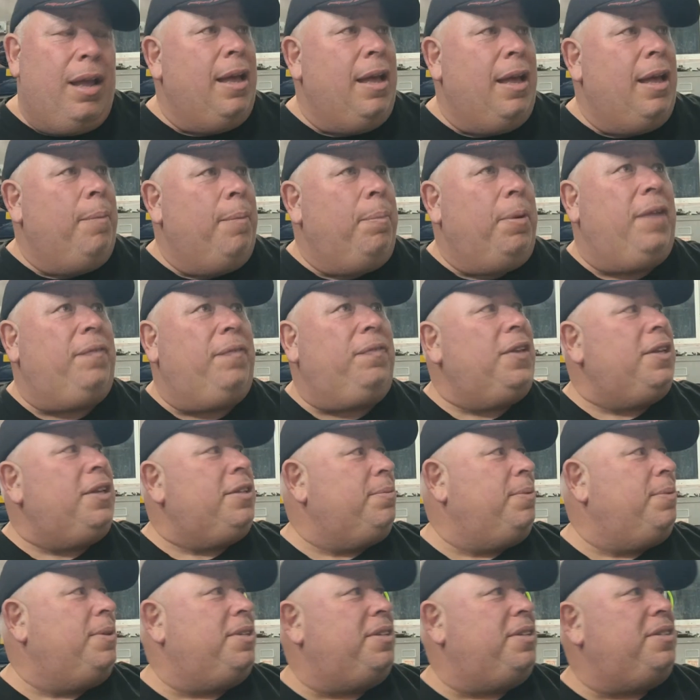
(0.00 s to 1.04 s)
But if
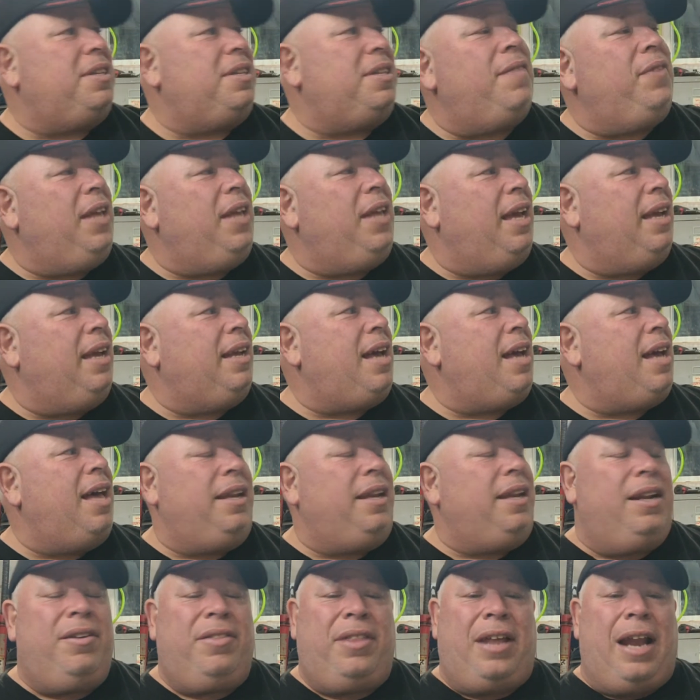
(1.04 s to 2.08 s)
this was a 78
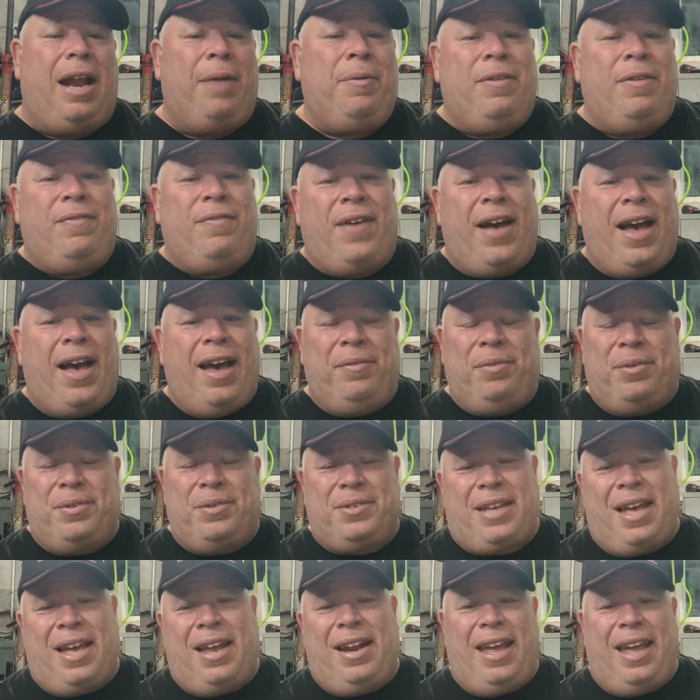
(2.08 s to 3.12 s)
Continental that I revived, that
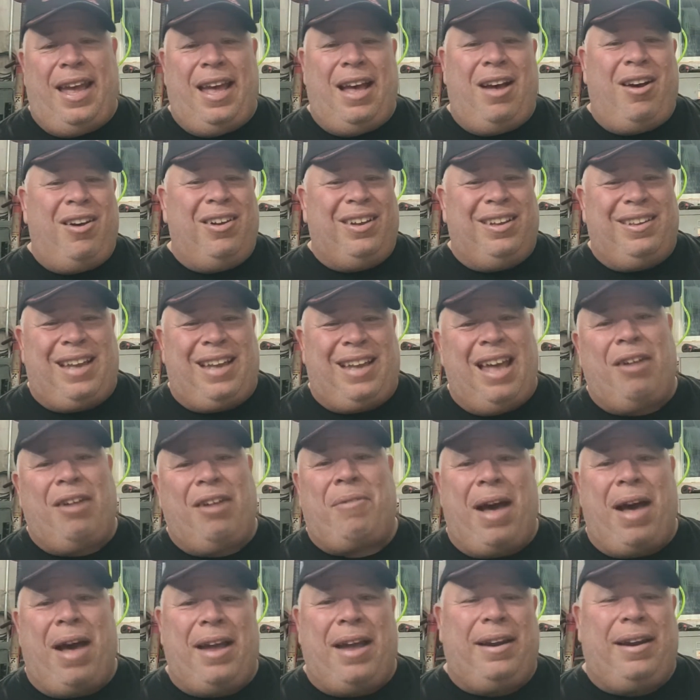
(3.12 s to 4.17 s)
was
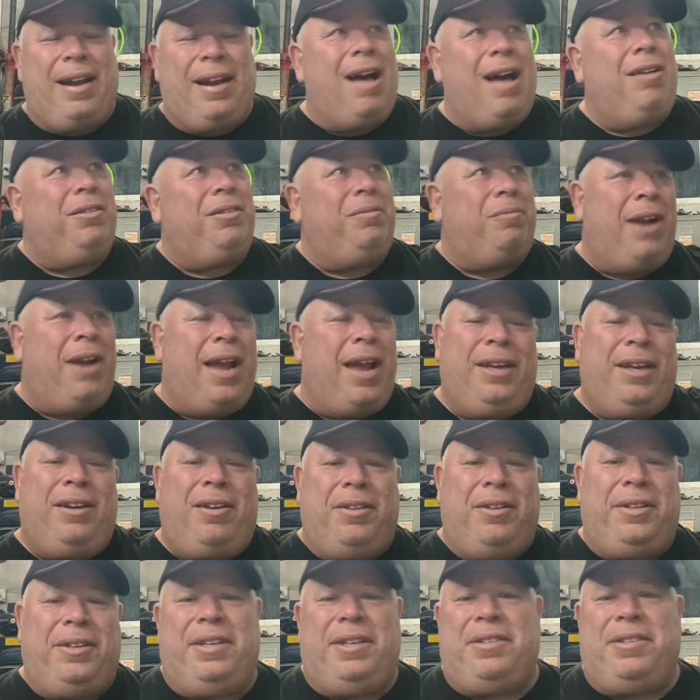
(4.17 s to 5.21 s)
kind of rotted out and
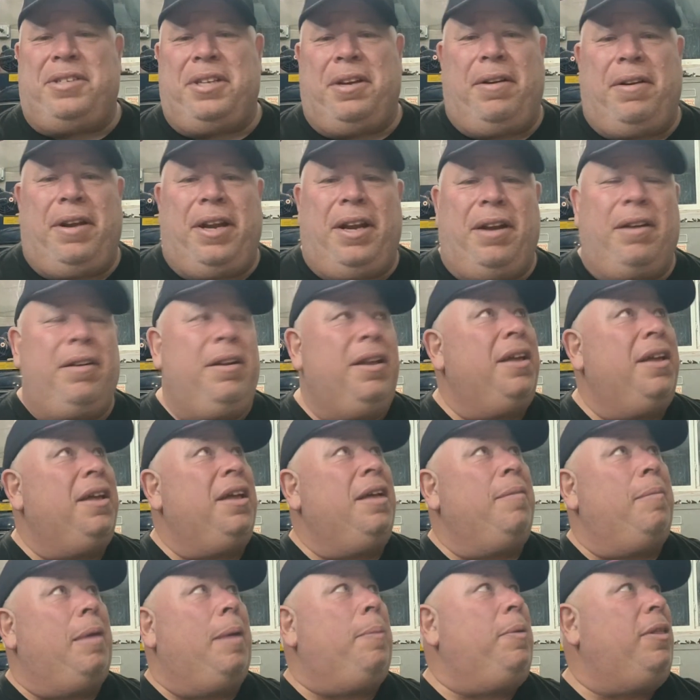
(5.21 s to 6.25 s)
ragged on the
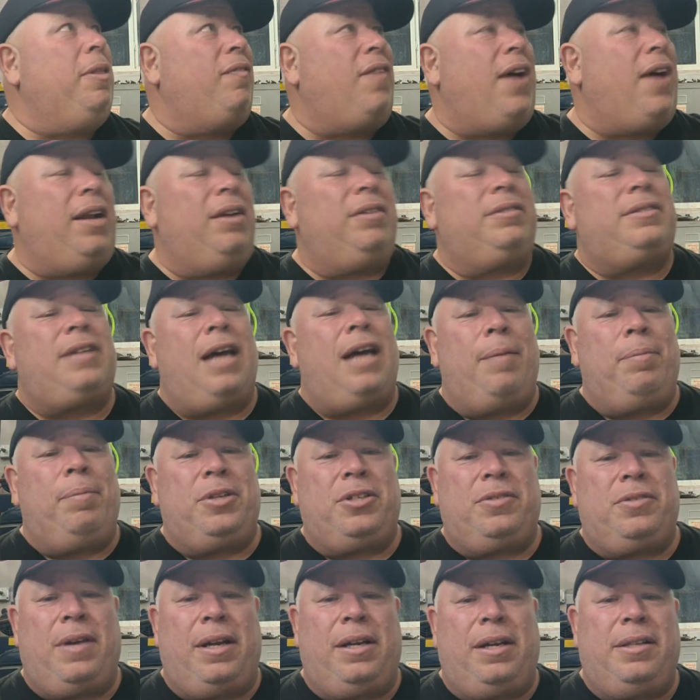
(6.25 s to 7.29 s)
interior, maybe the vinyl
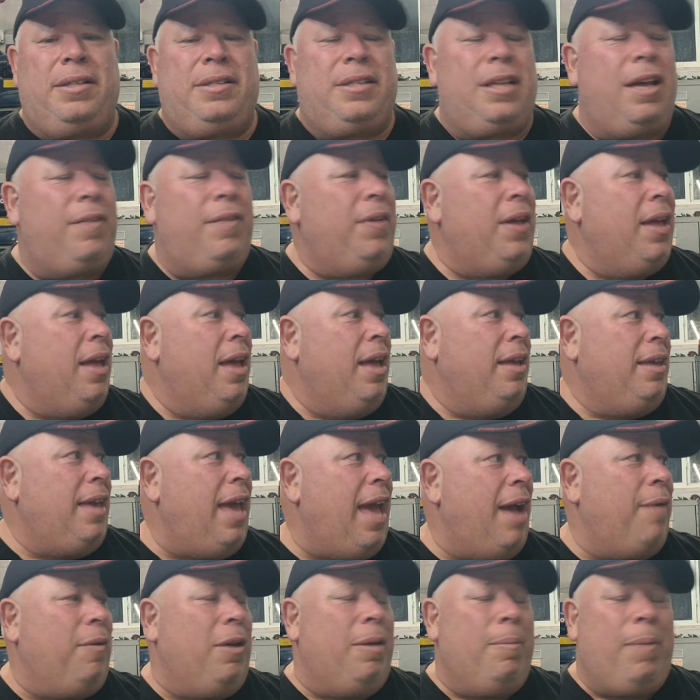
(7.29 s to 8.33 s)
top was shredded and stuff,
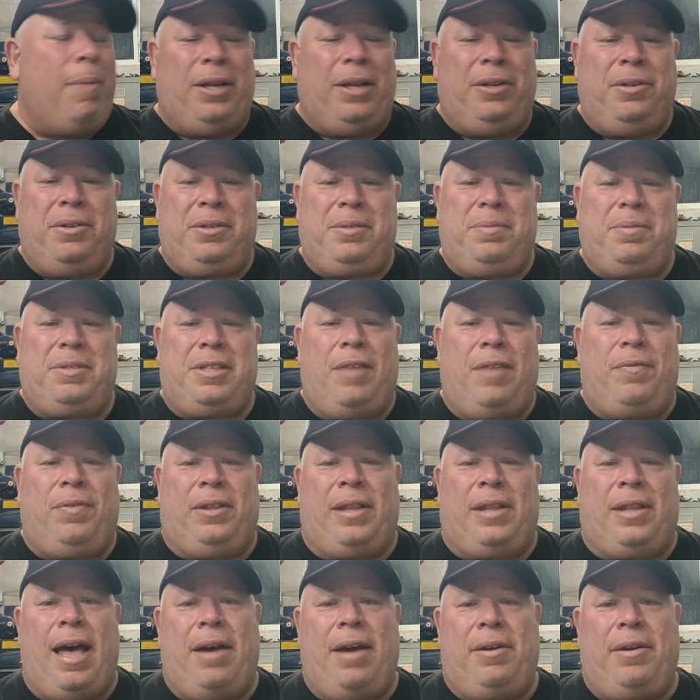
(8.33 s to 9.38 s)
yeah, we might do some
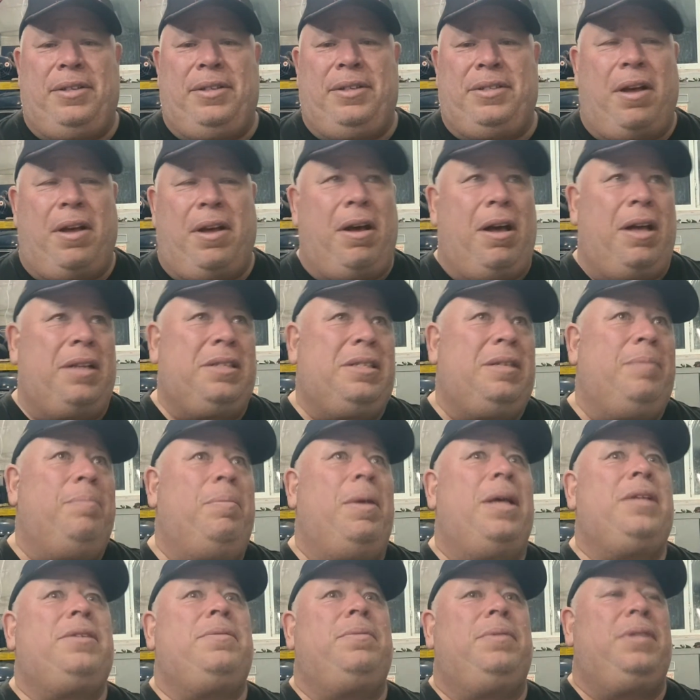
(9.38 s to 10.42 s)
stuff with loud exhaust
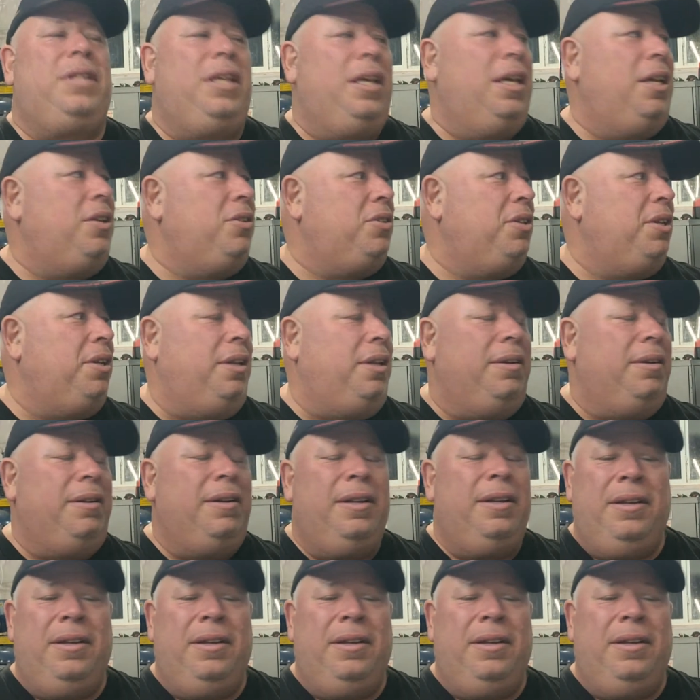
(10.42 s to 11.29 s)
and mess with the engine and